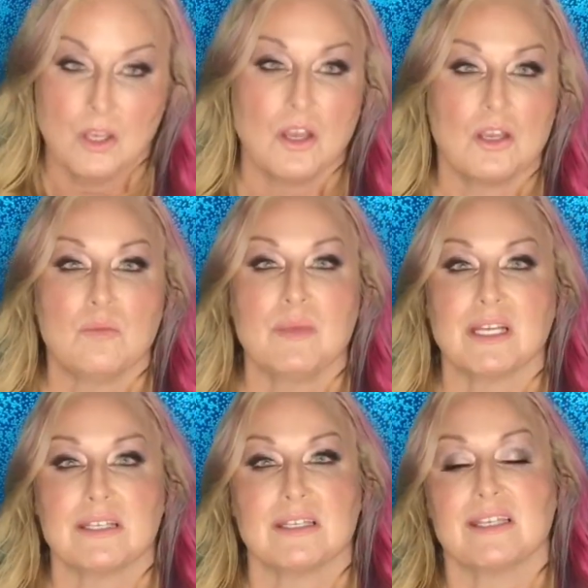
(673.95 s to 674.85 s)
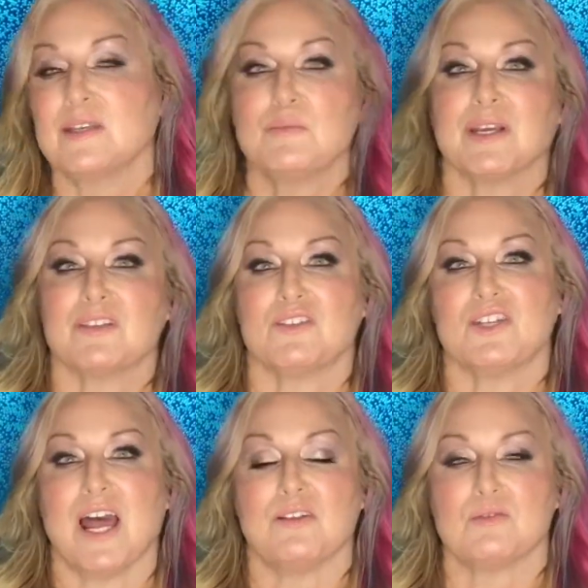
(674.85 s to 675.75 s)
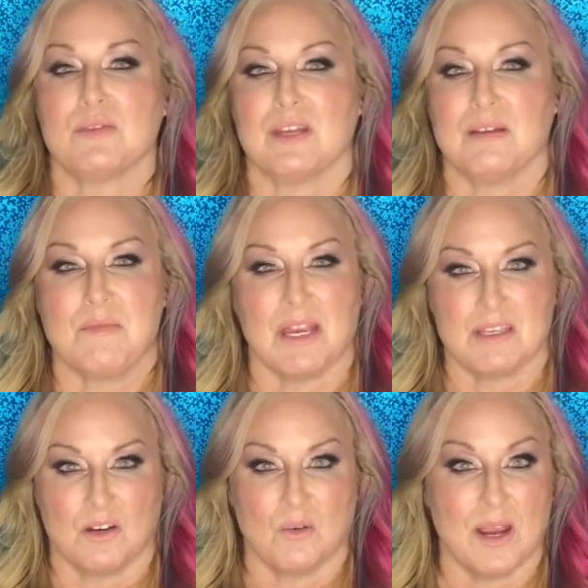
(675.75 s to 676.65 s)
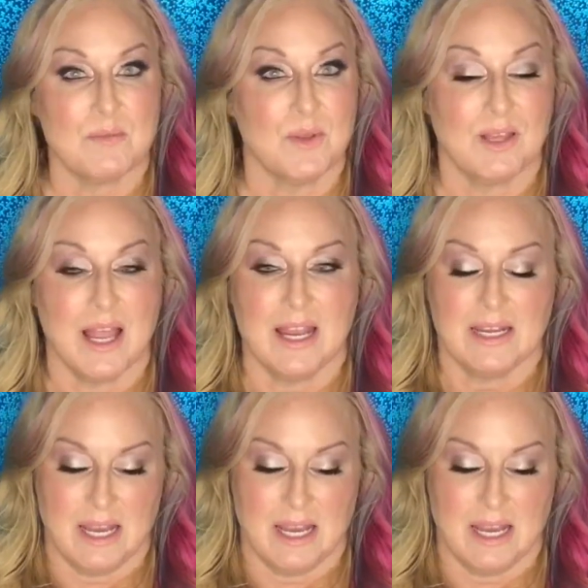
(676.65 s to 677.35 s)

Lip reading: you mix the shadows with it, it makes an incredible line,